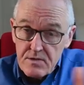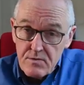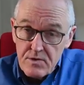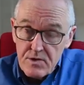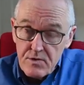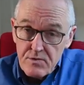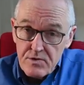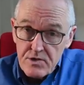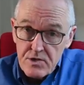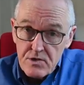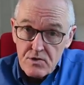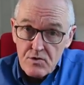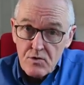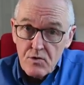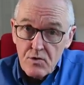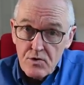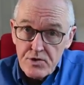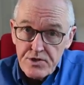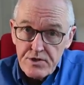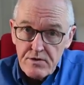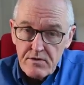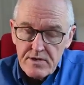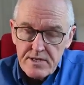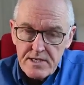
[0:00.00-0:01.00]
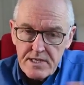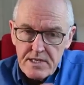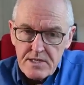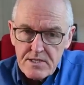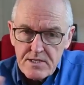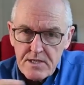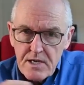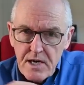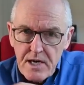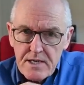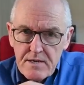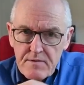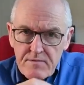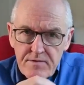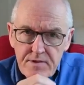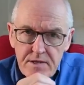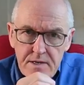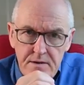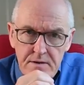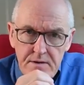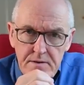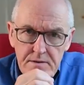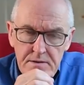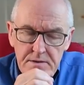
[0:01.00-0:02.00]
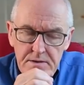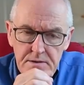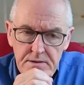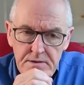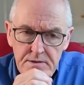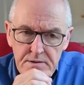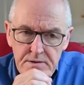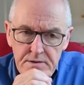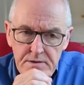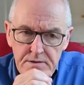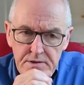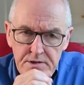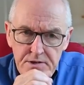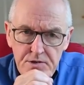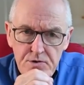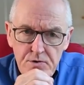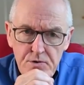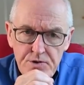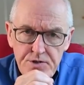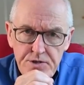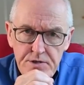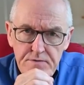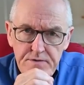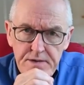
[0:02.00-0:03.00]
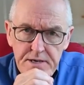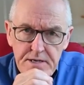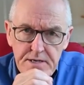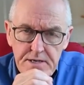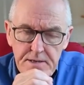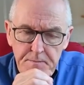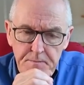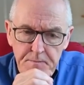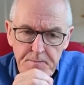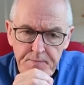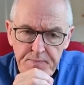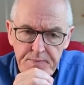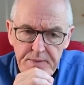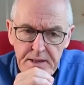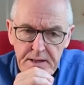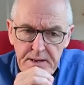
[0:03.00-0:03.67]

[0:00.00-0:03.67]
There was a scourger on each side of the torture victim,